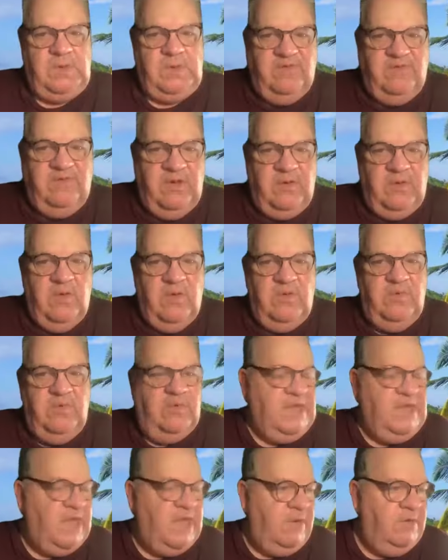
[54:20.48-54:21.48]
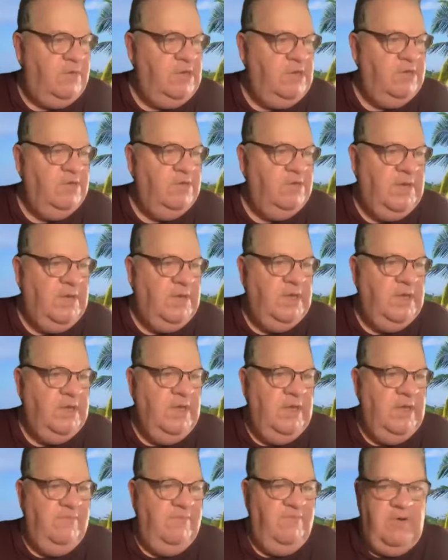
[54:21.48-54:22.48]
of the Lord will carry you, but
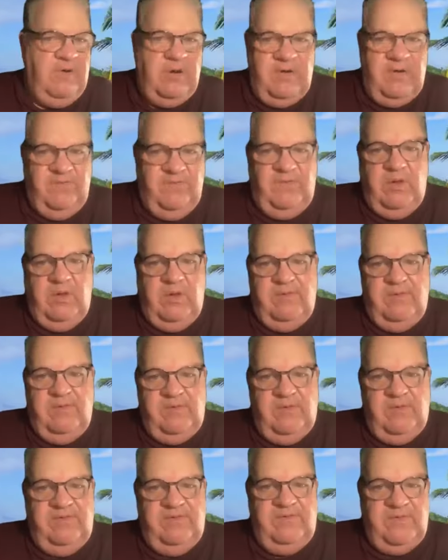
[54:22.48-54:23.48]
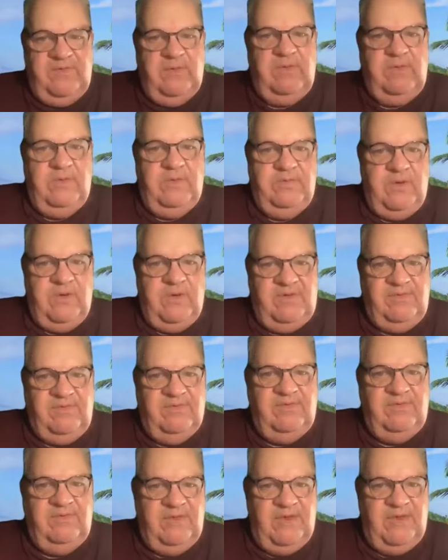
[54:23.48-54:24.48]
very few of you feel the
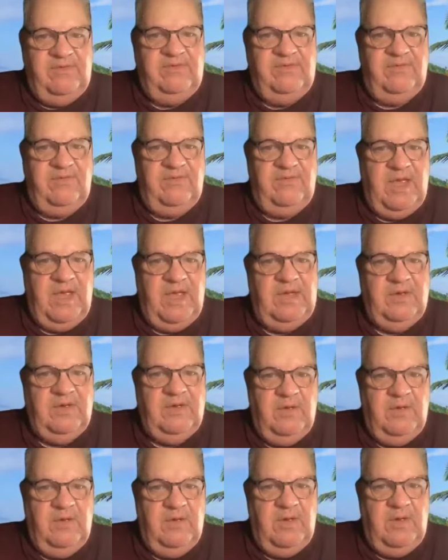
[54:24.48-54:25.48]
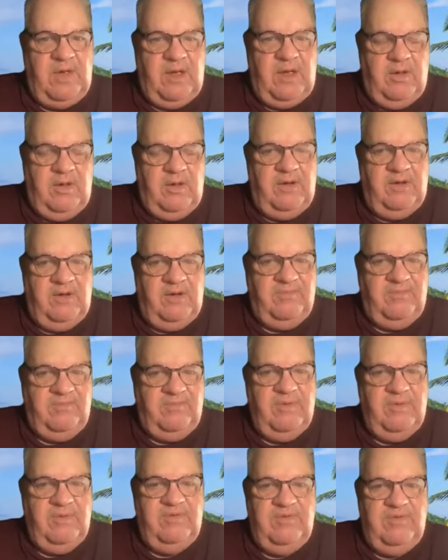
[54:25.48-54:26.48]
presence each day or
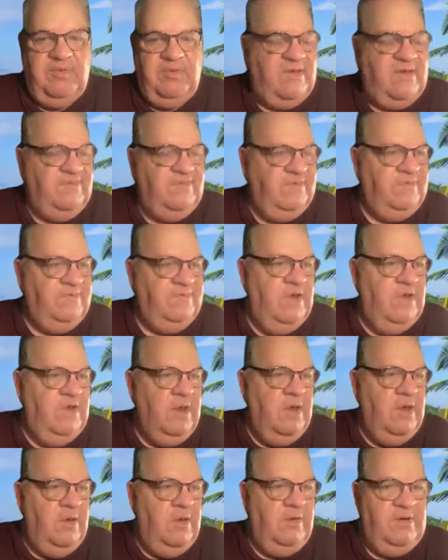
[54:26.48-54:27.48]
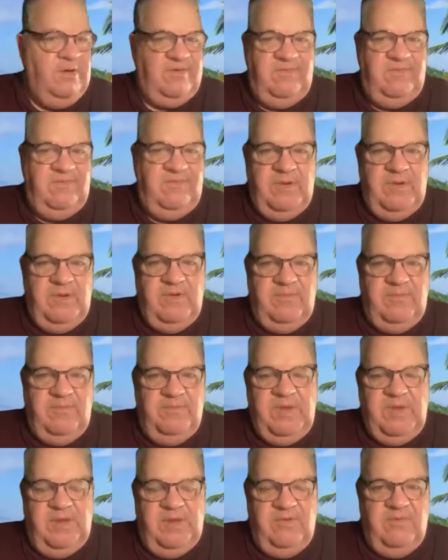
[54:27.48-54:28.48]
experience the presence or experience
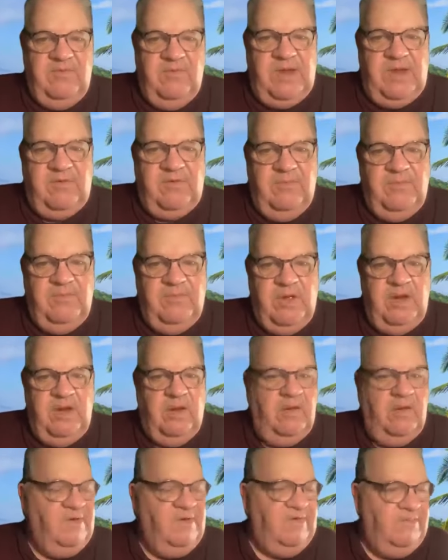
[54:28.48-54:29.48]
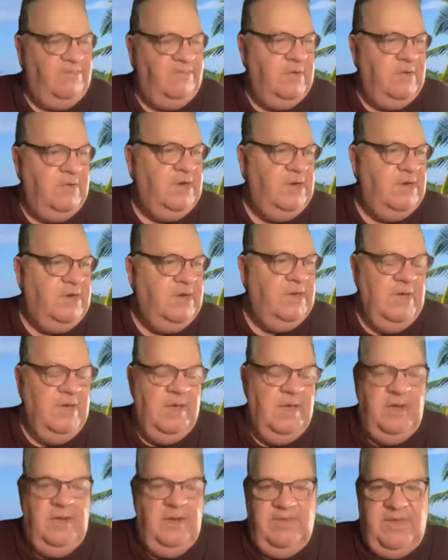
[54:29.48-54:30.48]
being directed by the Holy Spirit, and
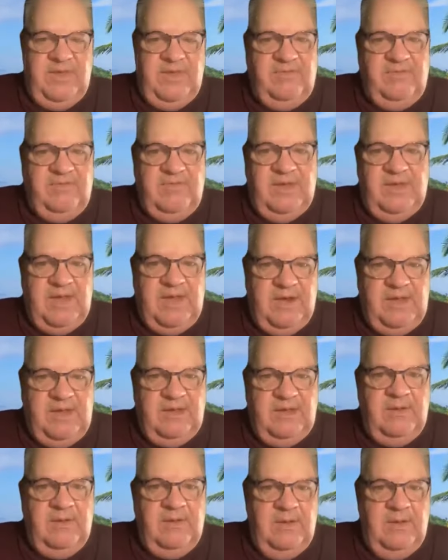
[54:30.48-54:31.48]
things are getting